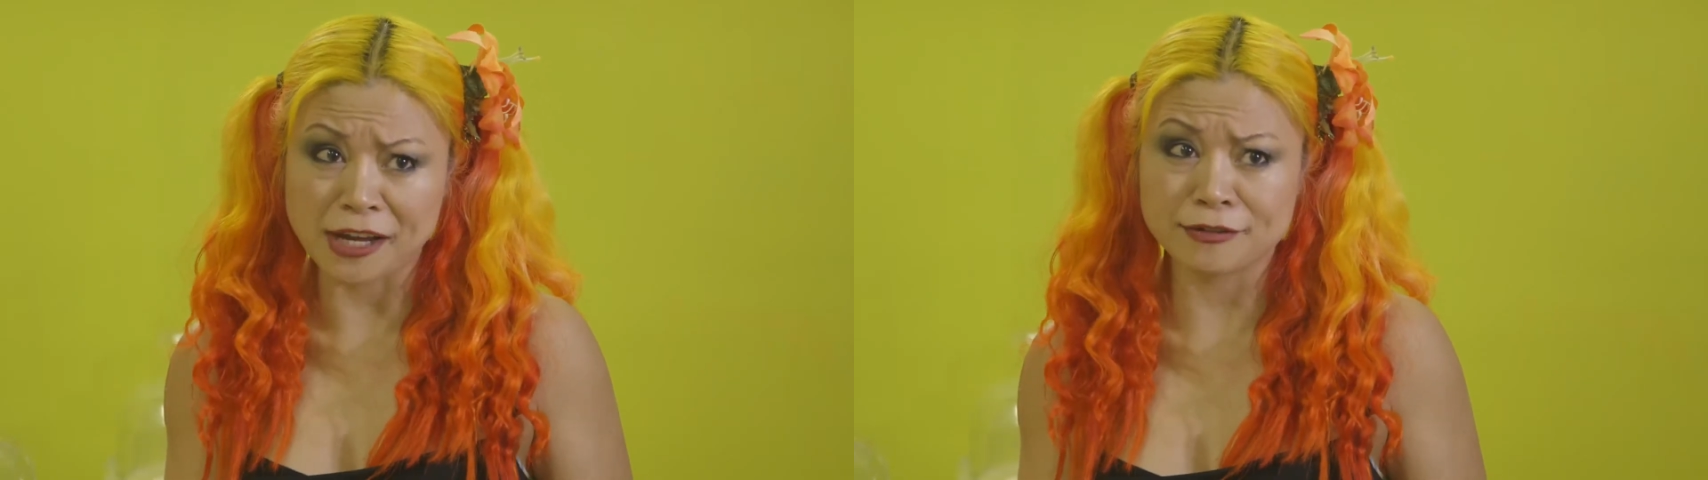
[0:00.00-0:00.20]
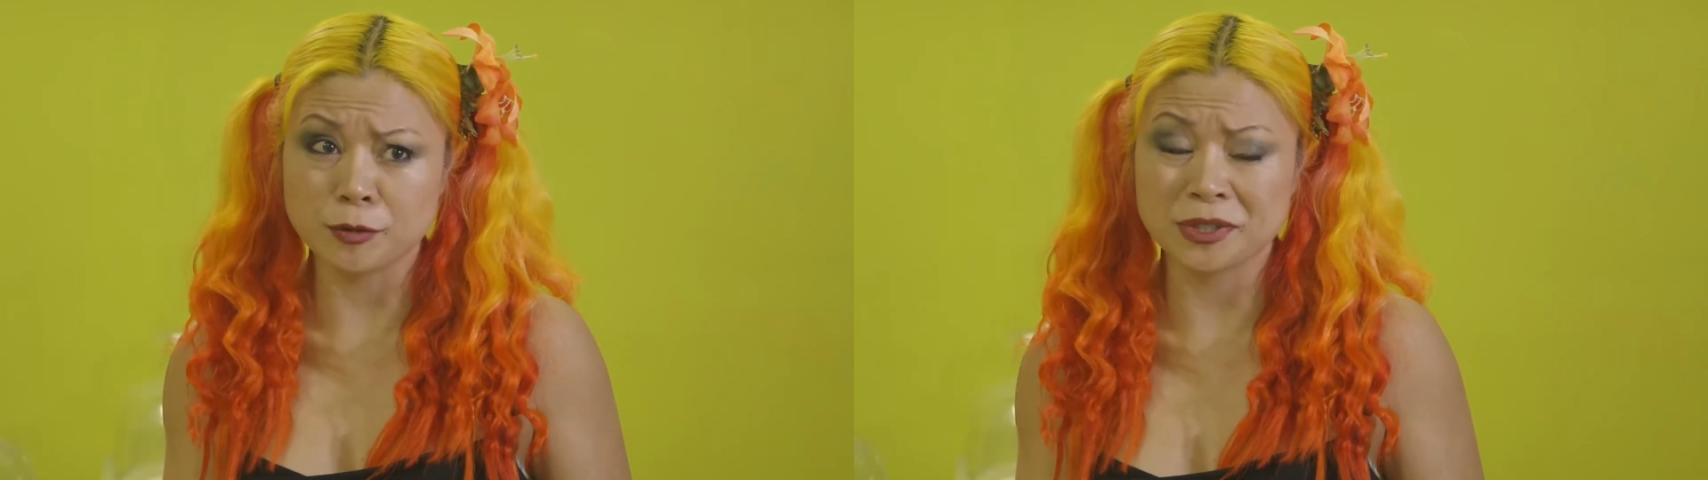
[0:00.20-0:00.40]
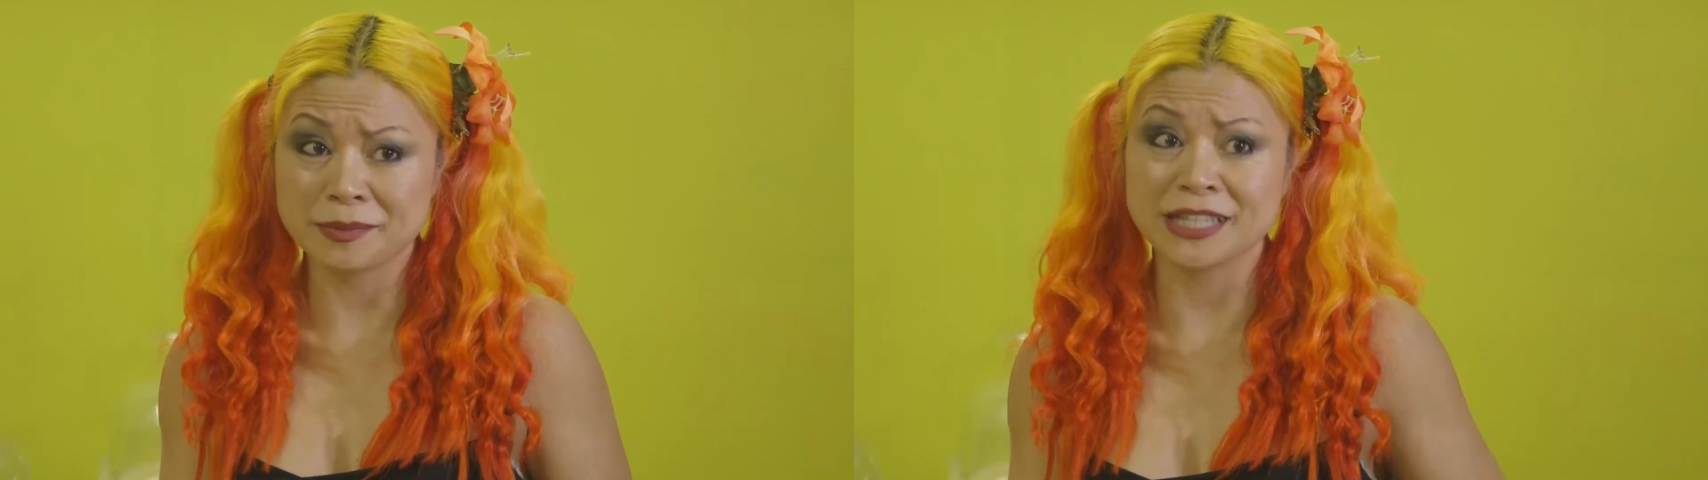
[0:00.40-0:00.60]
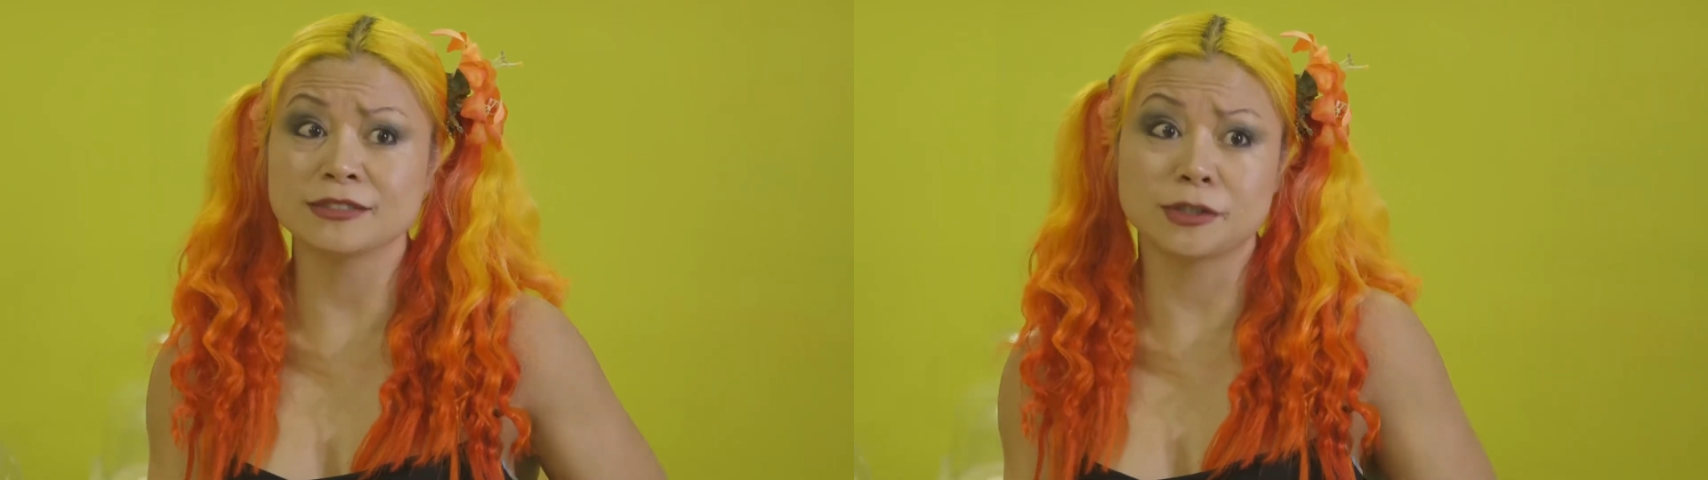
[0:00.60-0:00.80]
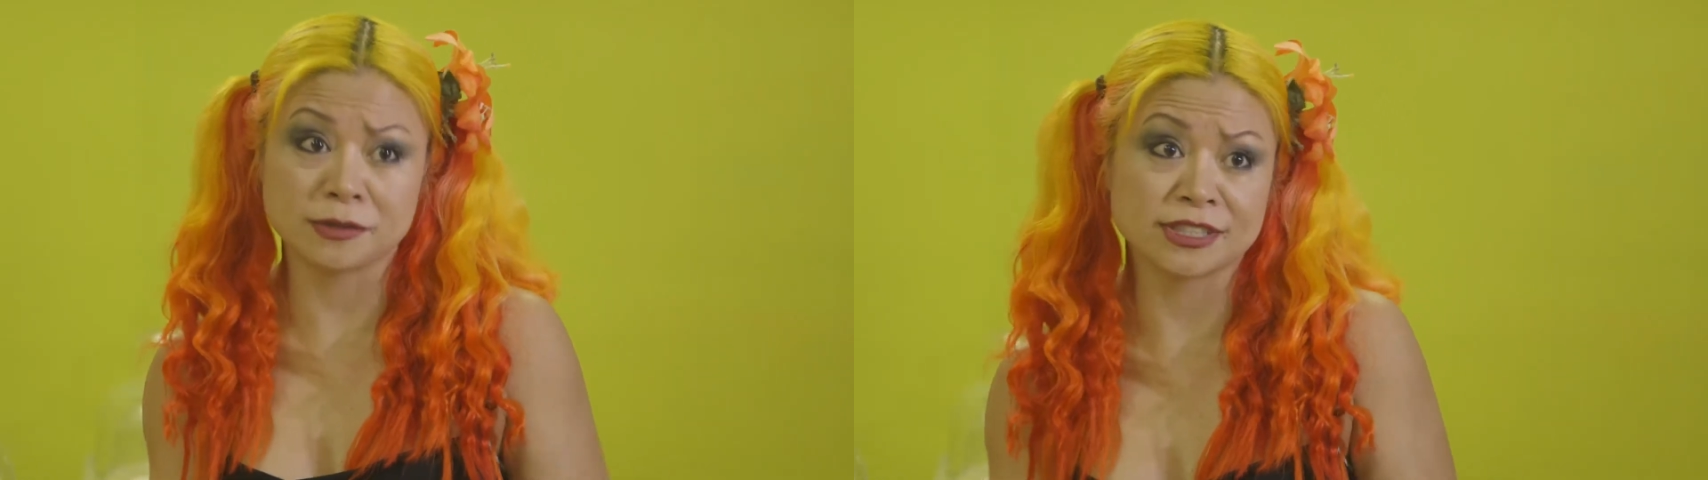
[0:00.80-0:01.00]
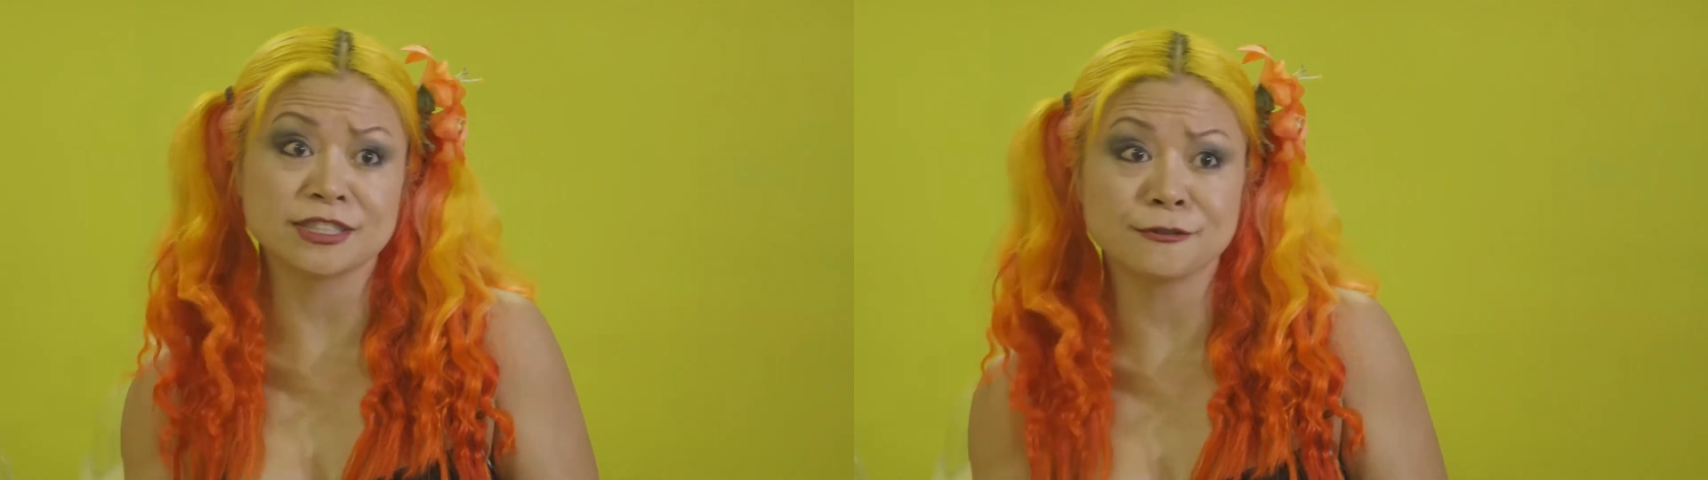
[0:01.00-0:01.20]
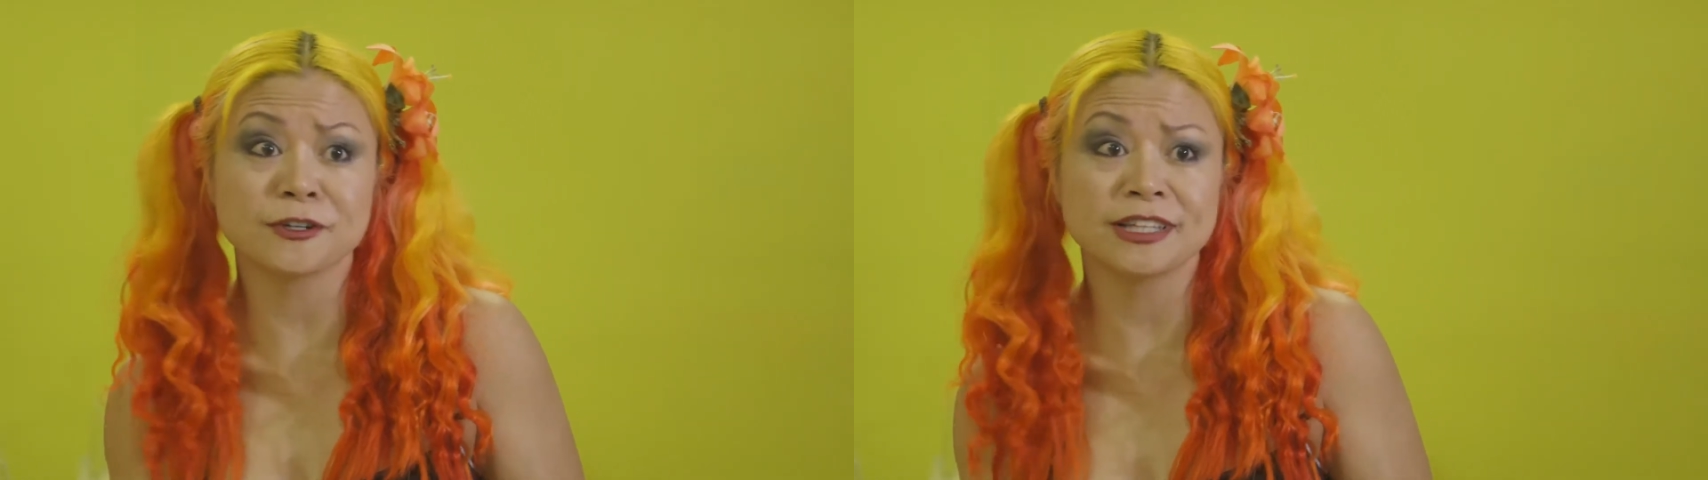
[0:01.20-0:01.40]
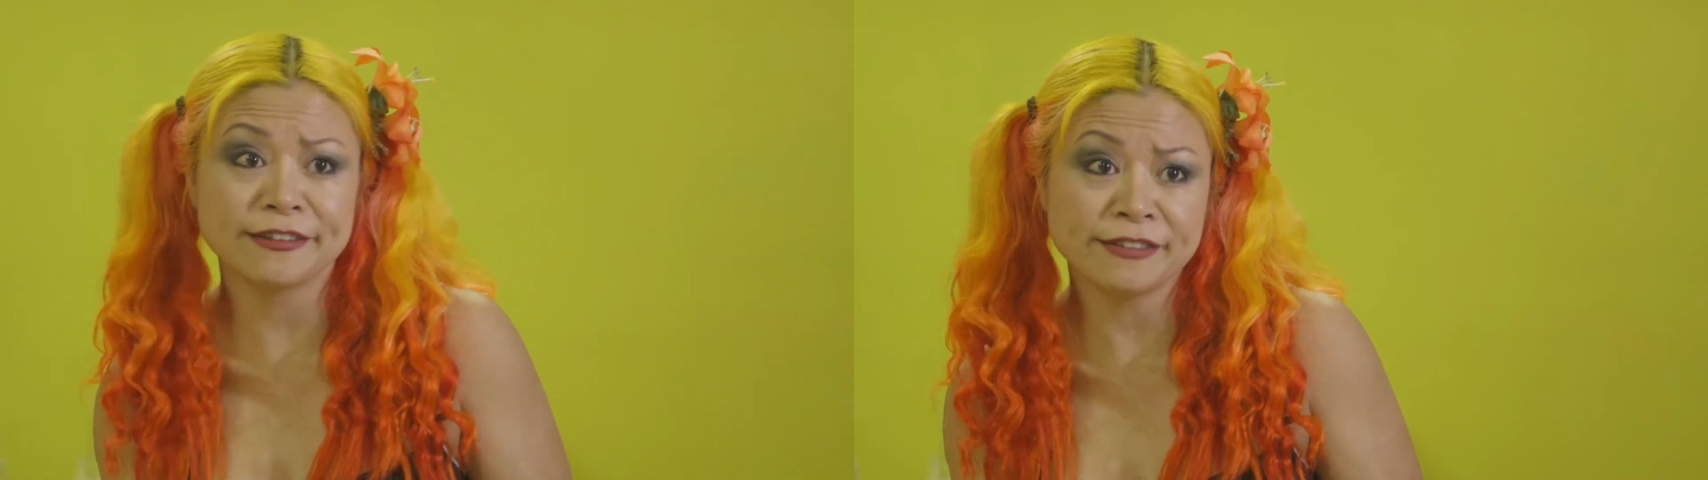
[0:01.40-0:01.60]
You want to make donuts for a
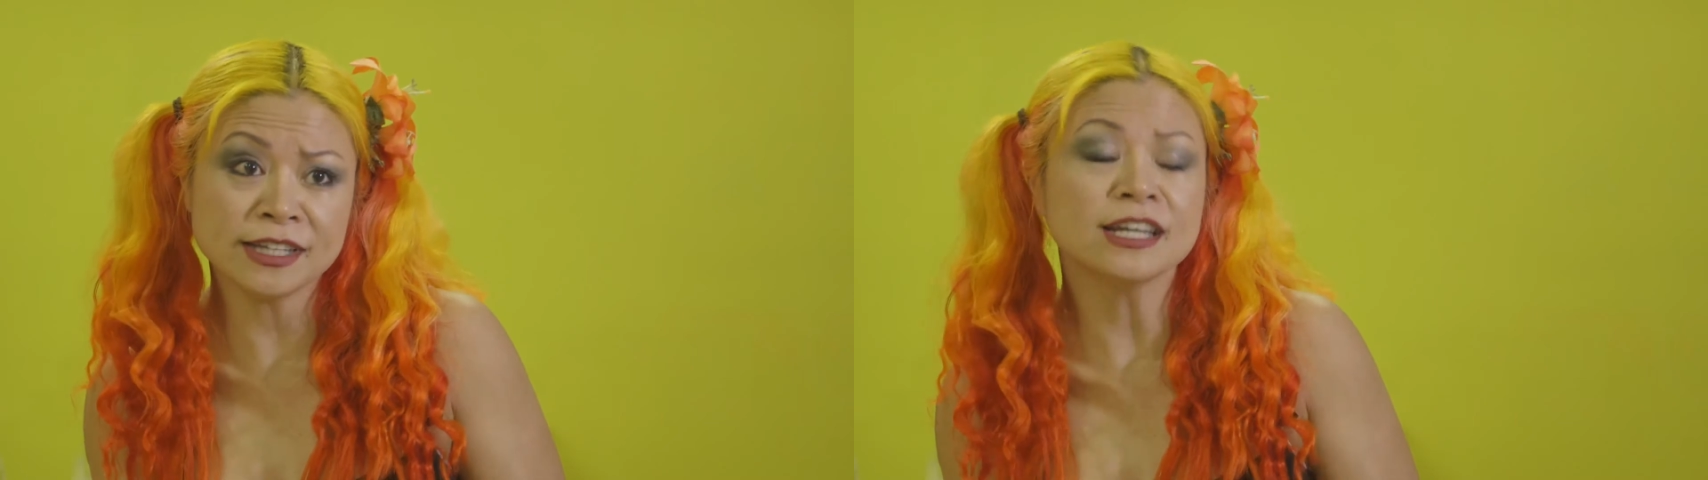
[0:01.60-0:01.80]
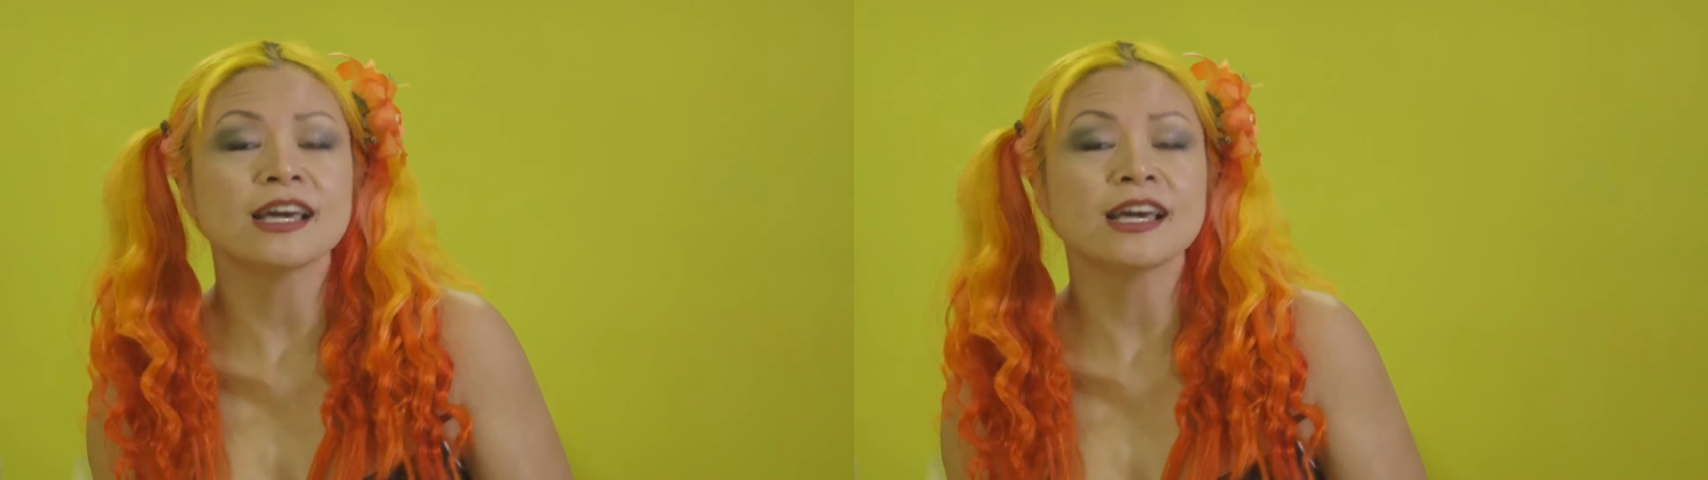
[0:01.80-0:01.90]
living?